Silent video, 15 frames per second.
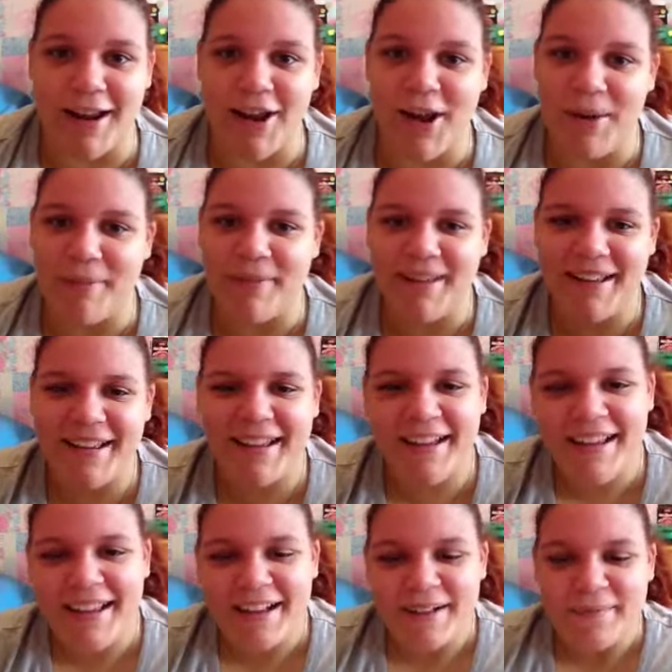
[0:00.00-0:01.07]

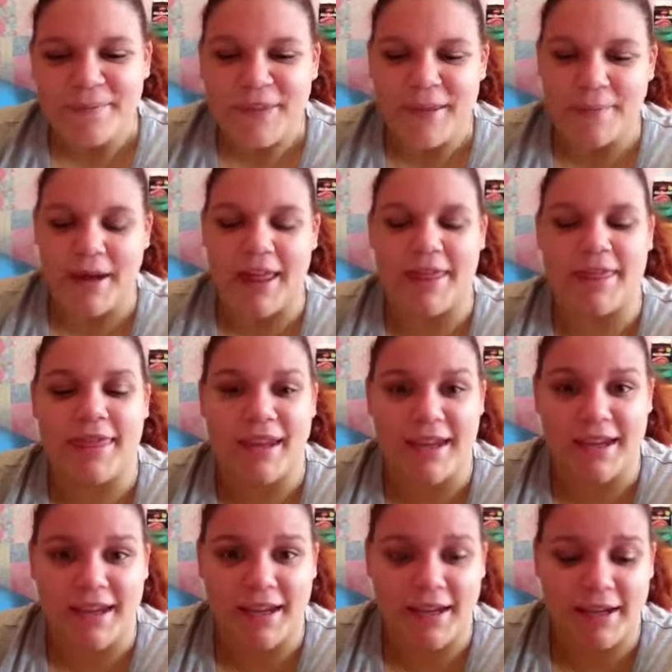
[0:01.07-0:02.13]
But I
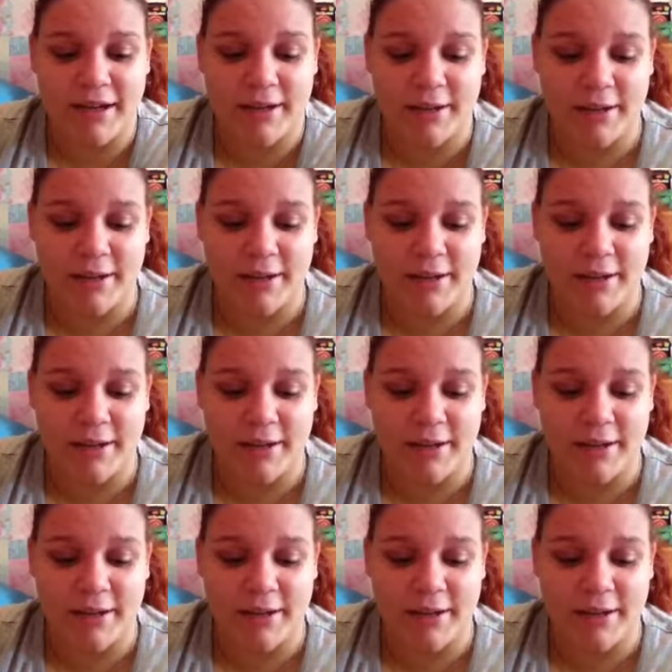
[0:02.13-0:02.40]
think,